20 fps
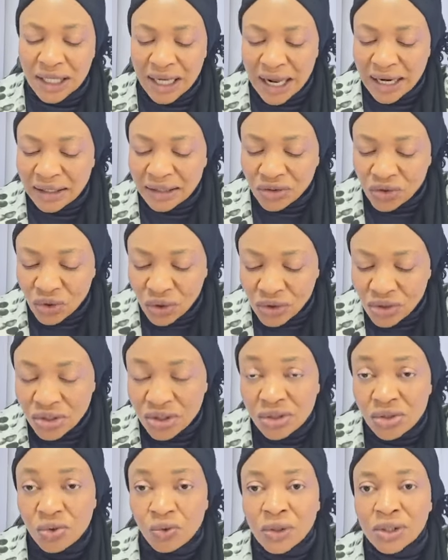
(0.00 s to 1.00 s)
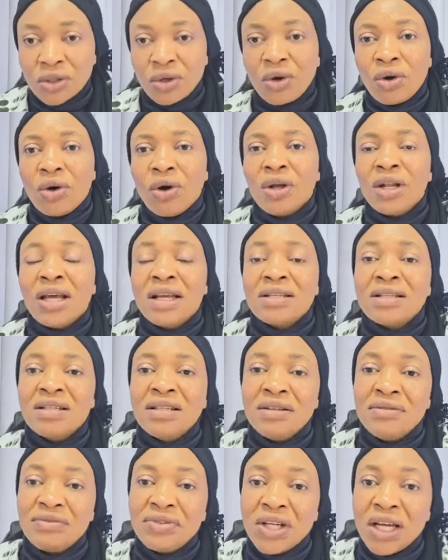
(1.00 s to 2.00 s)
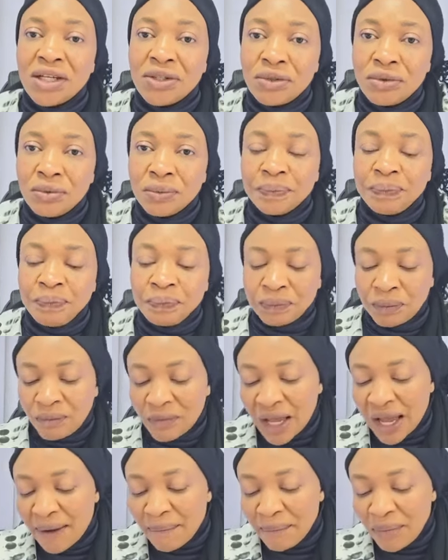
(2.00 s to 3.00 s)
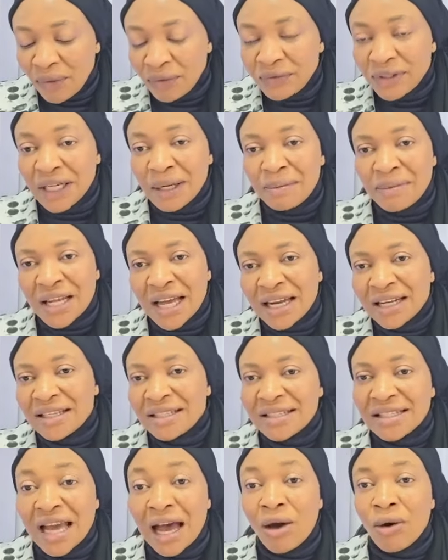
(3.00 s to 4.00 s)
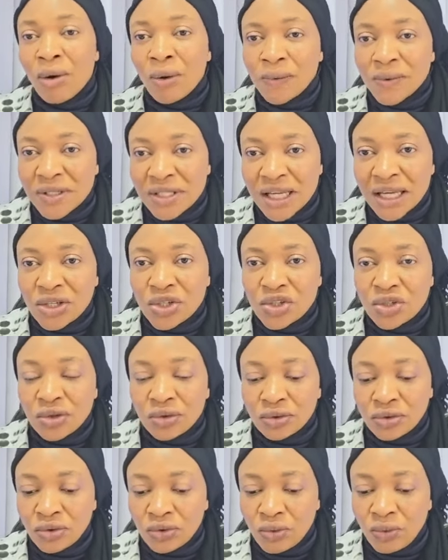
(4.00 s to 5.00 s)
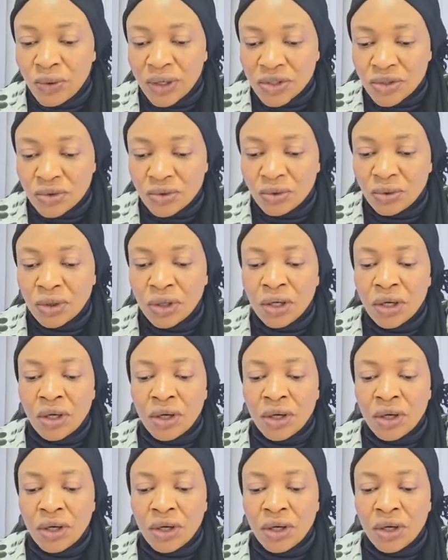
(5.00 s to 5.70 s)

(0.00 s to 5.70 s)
That is your situation. God has lifted you above them. That is their obsession towards you.